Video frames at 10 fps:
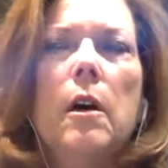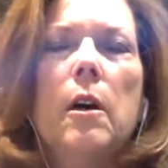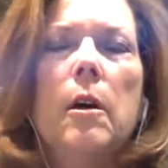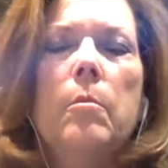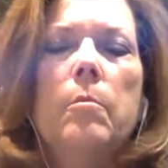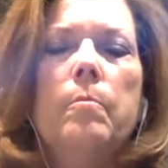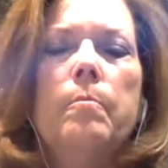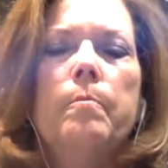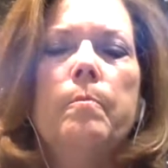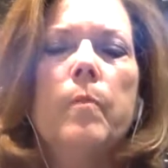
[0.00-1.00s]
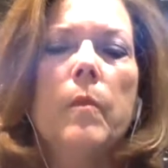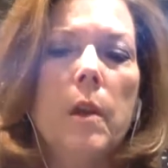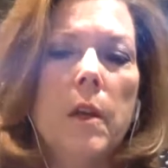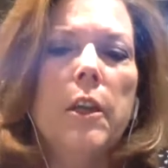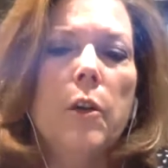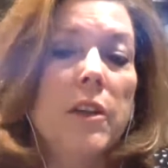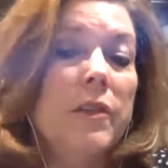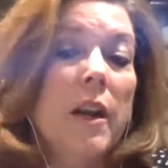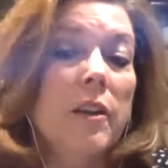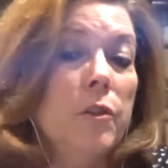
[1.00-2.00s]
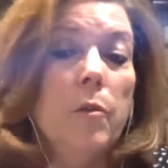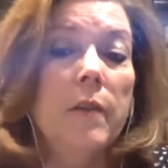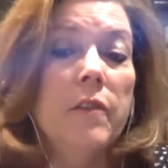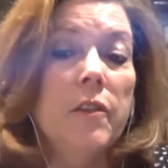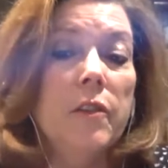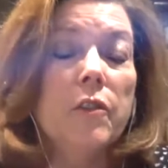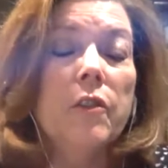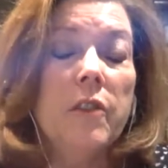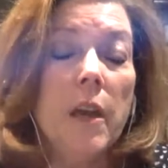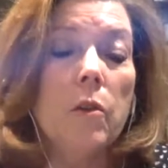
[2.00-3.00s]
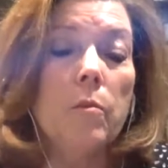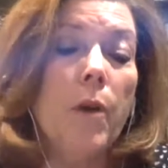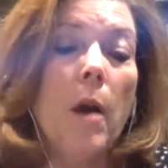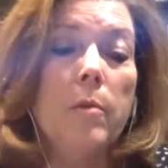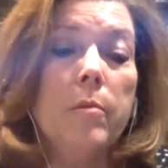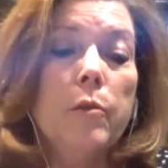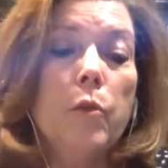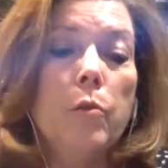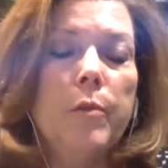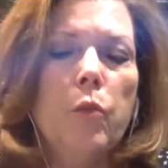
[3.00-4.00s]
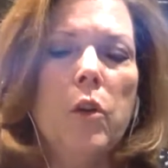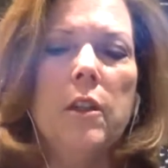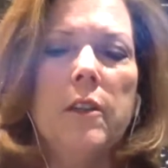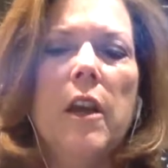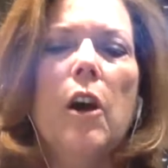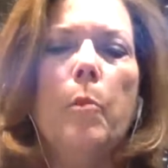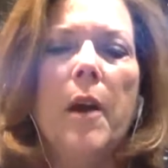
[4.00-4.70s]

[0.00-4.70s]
Um, you know, I said, I do have these nurses that are probably will be willing to help out.